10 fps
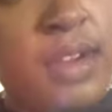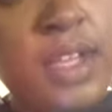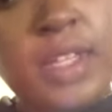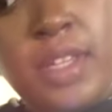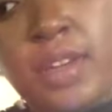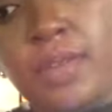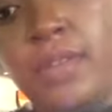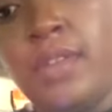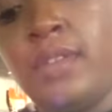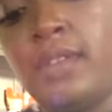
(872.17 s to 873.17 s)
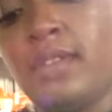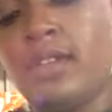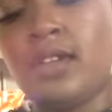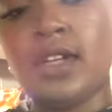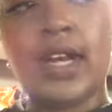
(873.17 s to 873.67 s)
Yes, I
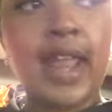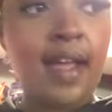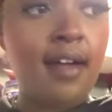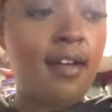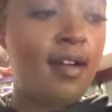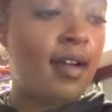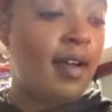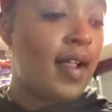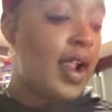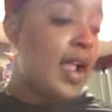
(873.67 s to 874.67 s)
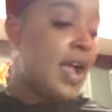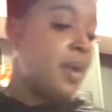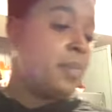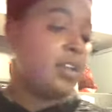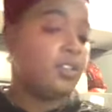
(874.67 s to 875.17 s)
do. Now,
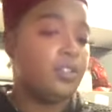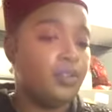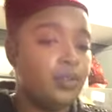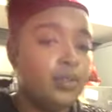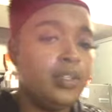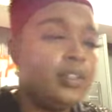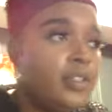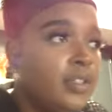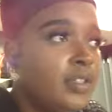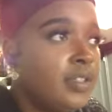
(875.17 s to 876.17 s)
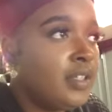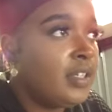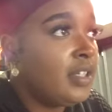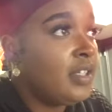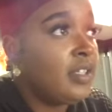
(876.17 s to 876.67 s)
I'm about to
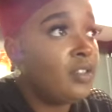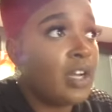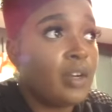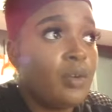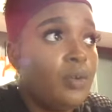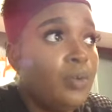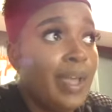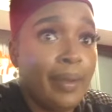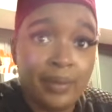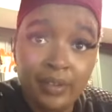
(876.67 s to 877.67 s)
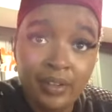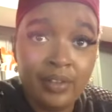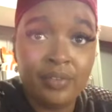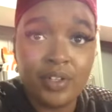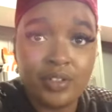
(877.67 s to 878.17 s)
try to cool down,
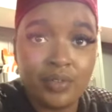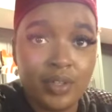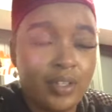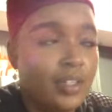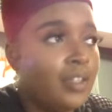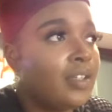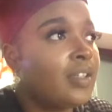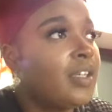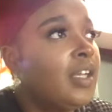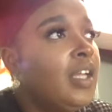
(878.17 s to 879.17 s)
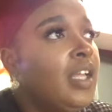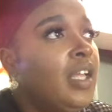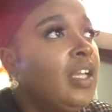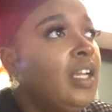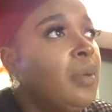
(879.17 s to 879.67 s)
first of all.
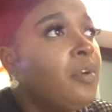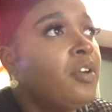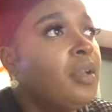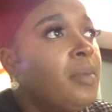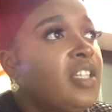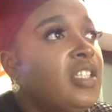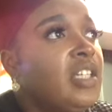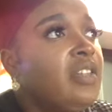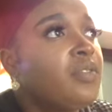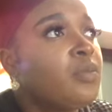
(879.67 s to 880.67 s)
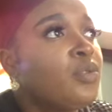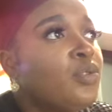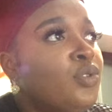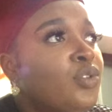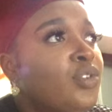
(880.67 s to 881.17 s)
And then I'm going to get my chillin' from
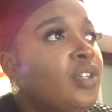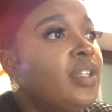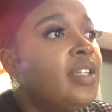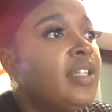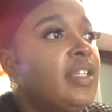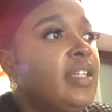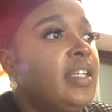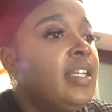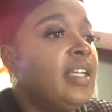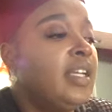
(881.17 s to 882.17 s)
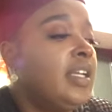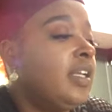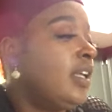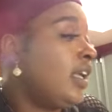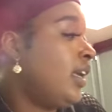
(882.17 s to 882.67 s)
school.
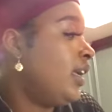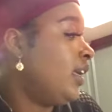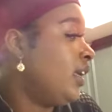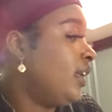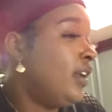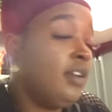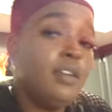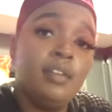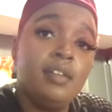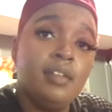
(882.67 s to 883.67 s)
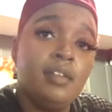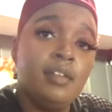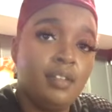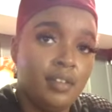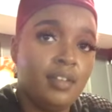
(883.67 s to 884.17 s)
And,
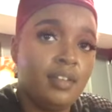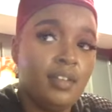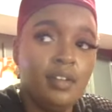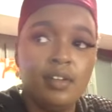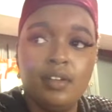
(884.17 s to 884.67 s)
yeah.